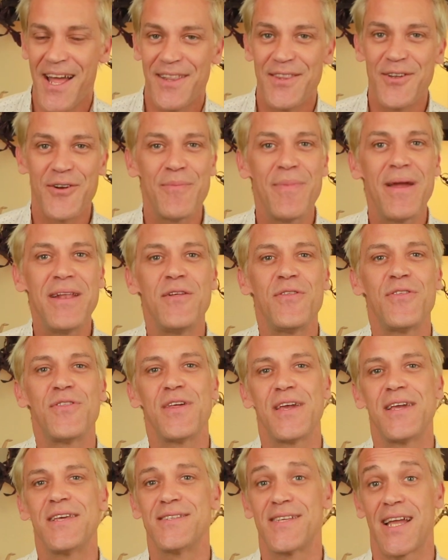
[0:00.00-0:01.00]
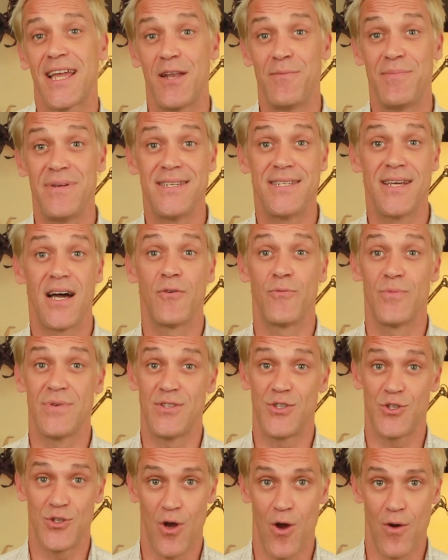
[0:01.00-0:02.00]
There are many things that can be done with
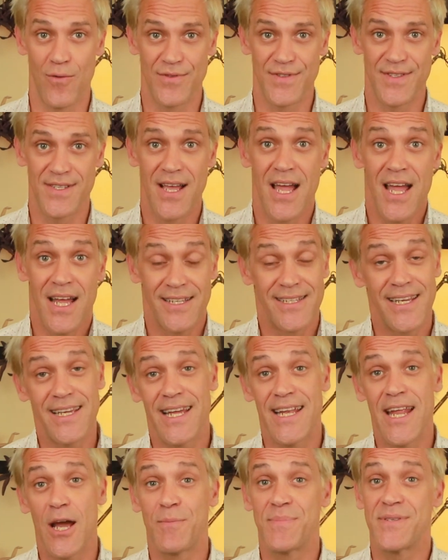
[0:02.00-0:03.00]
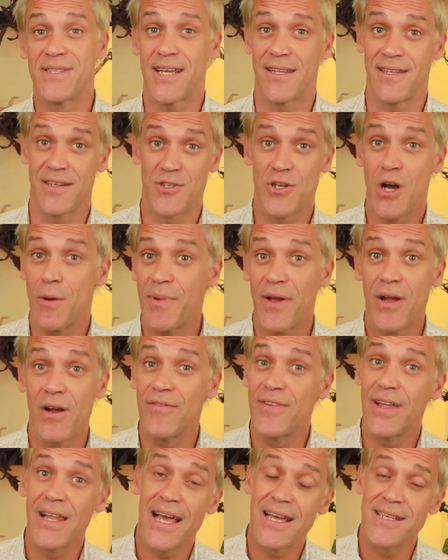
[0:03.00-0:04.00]
songs. They can help set the topic
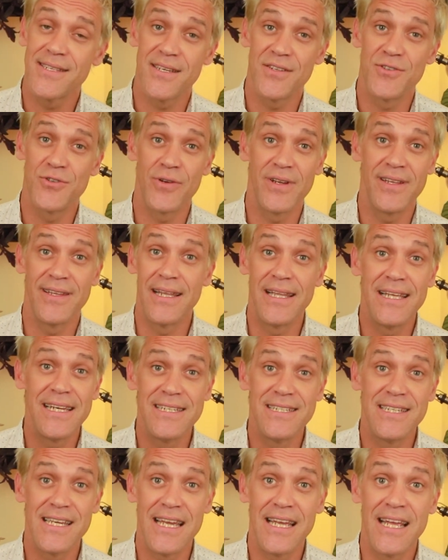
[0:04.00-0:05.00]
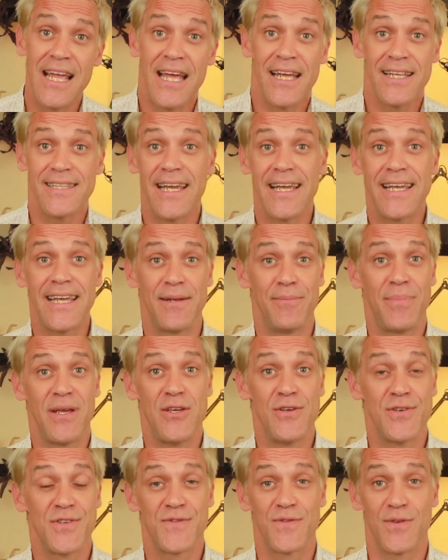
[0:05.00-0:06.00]
of the lesson during the leading, they can be
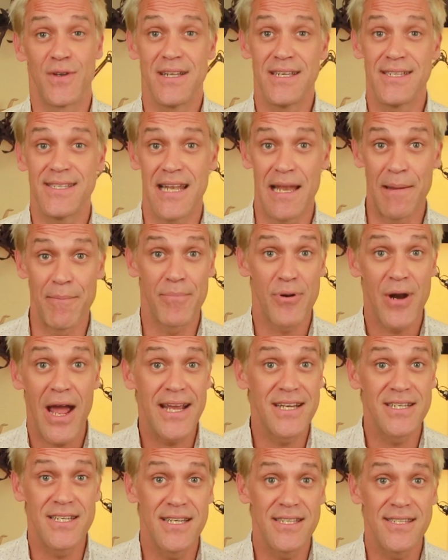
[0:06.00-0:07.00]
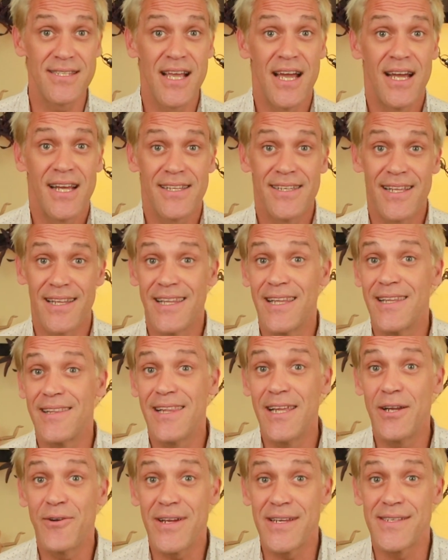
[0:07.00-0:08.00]
used for listening practice, the
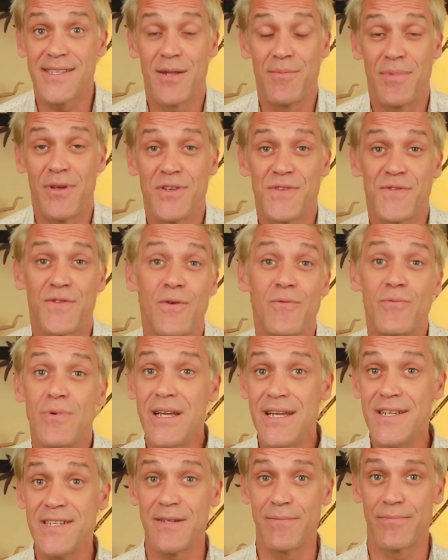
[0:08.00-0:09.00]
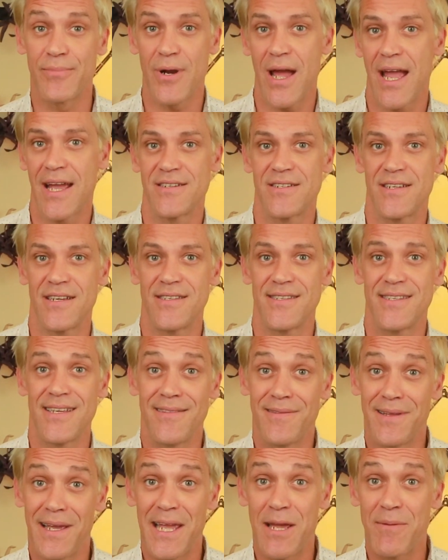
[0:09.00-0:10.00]
lyrics can be used for reading practice,
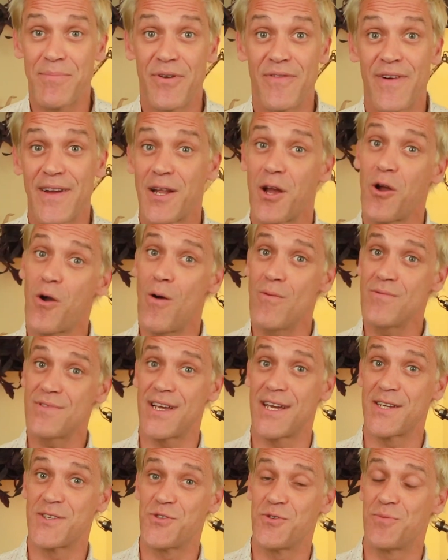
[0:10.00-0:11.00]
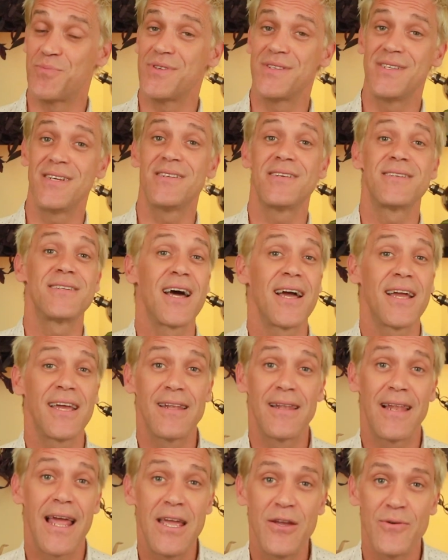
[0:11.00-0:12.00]
and they can provide a context to present a
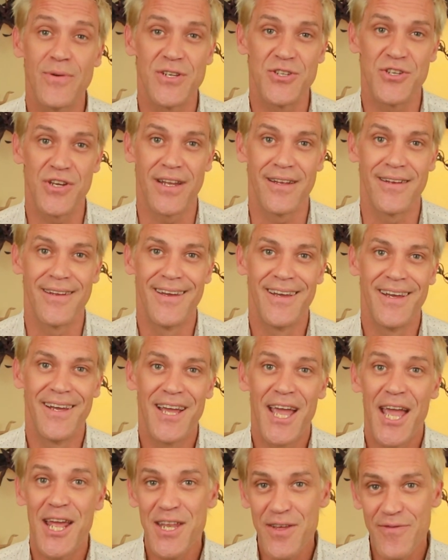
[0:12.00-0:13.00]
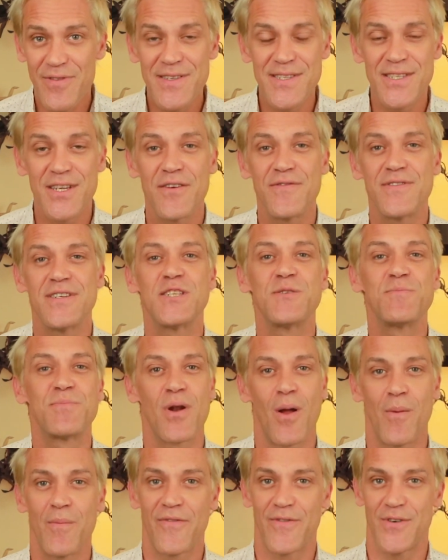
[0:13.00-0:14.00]
target language in, and even serve as
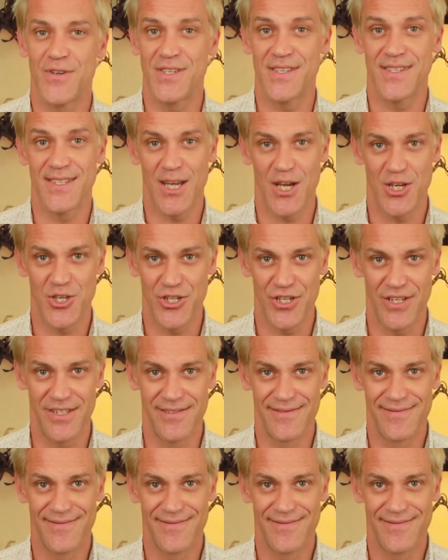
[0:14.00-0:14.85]
prompt for discussion.